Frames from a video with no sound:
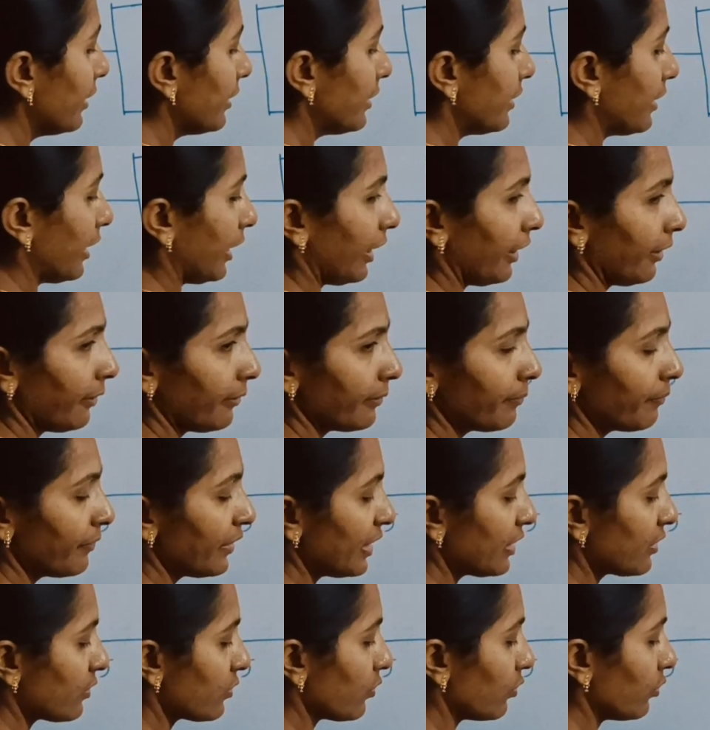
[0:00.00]
10.
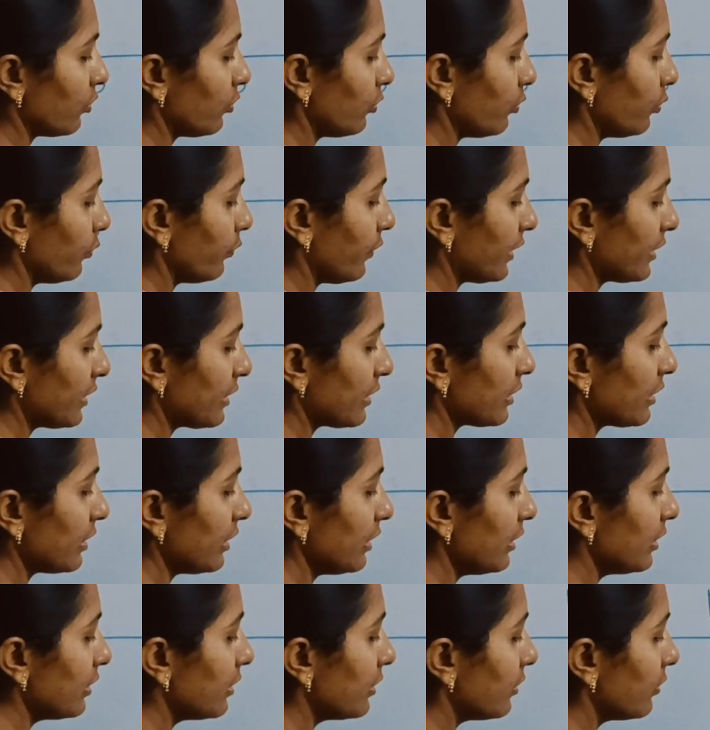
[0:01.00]
So 2 ones are
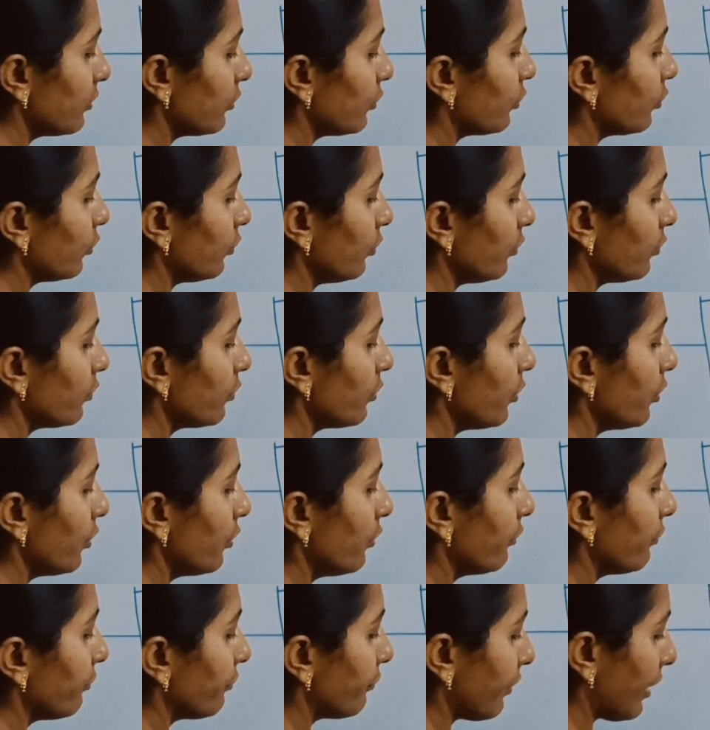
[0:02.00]
2
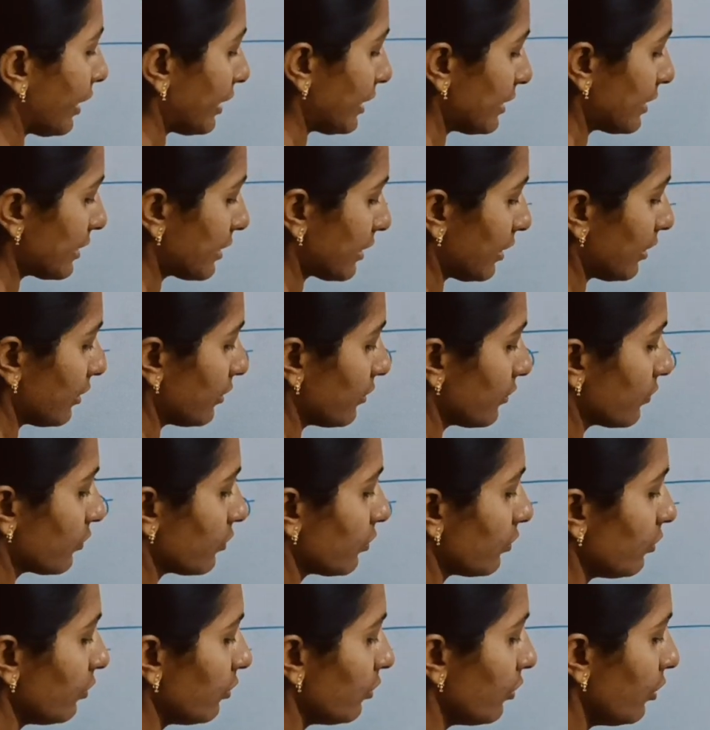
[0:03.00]
5s are. So
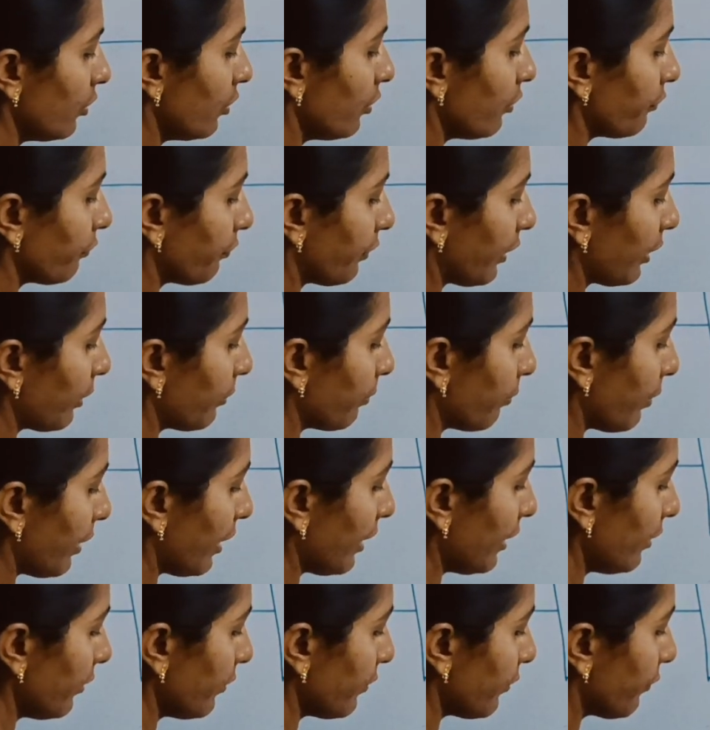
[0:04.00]
1
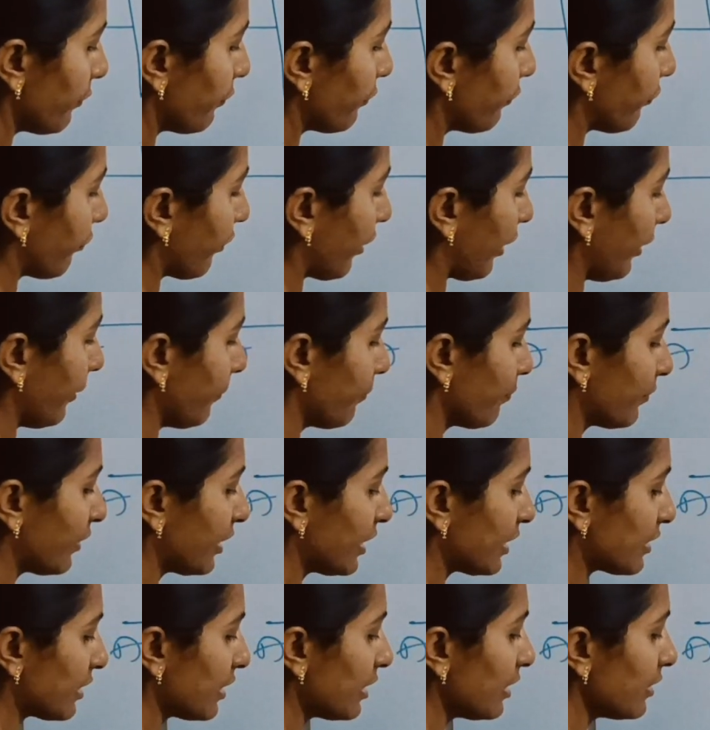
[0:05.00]
by 5.
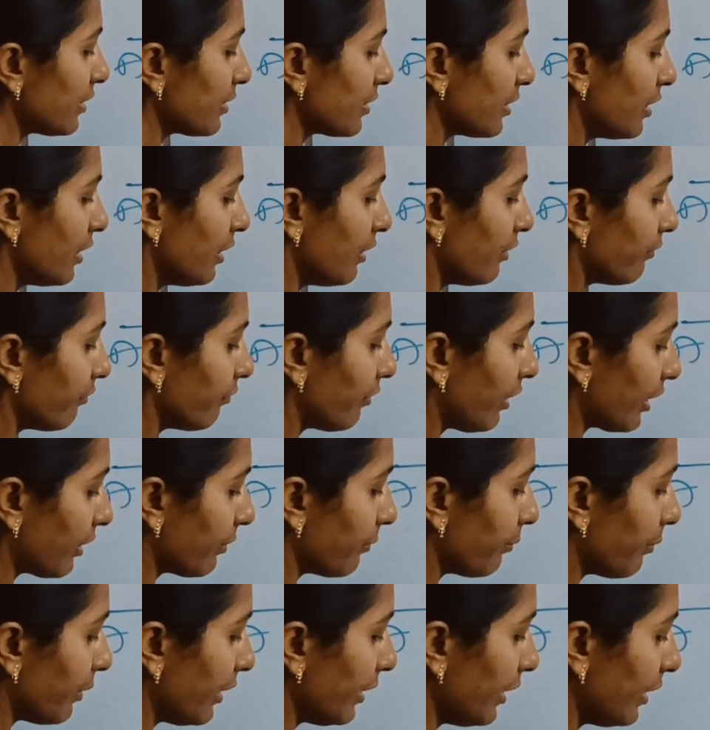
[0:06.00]
This is
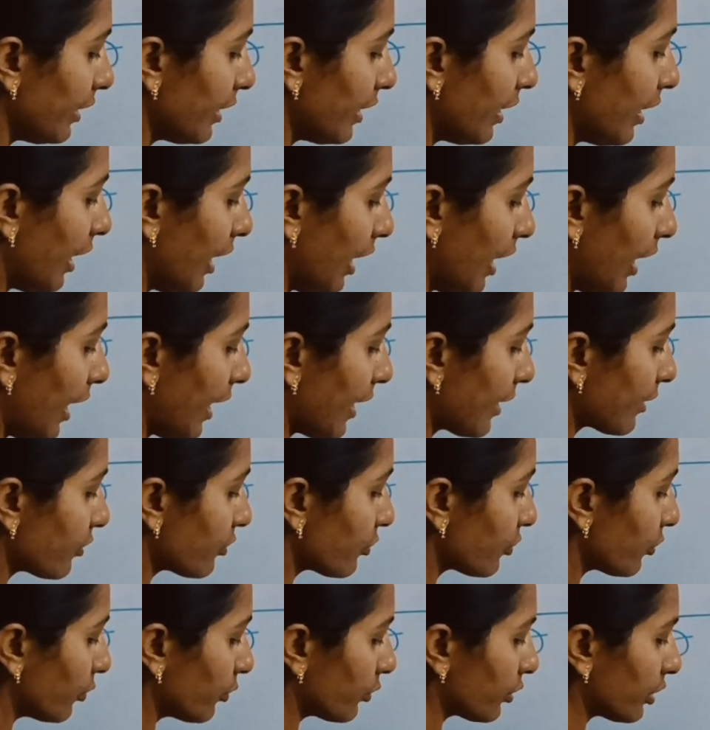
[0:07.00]
1 by R
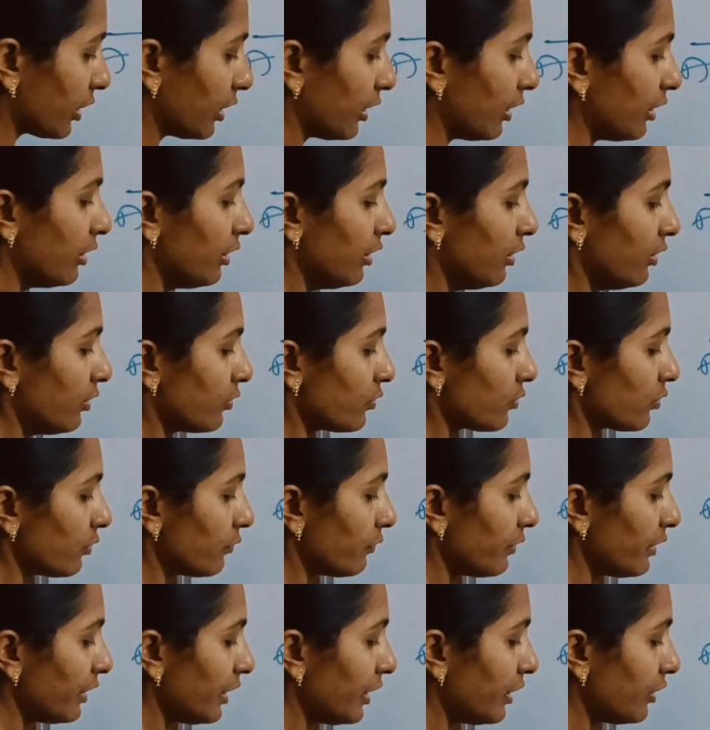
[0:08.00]
total. So
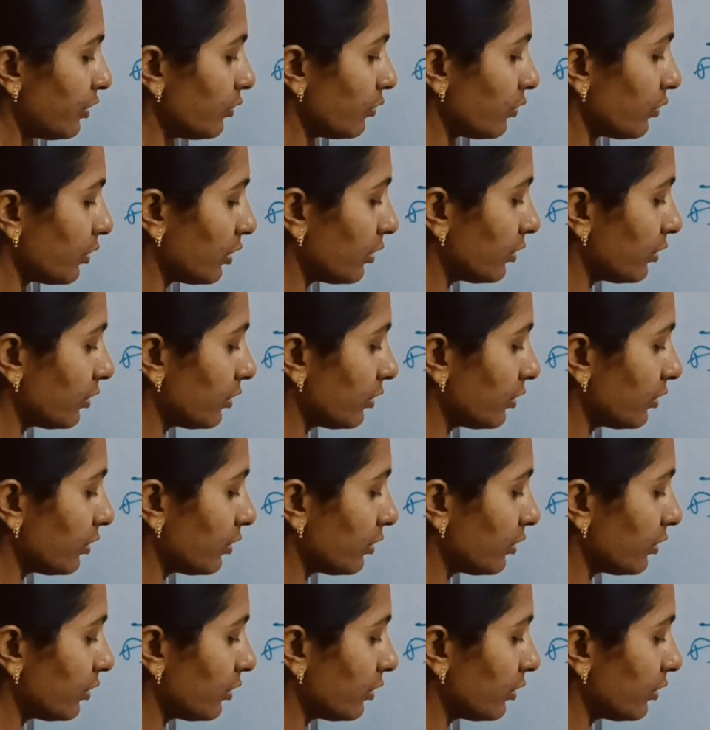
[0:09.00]
we need to,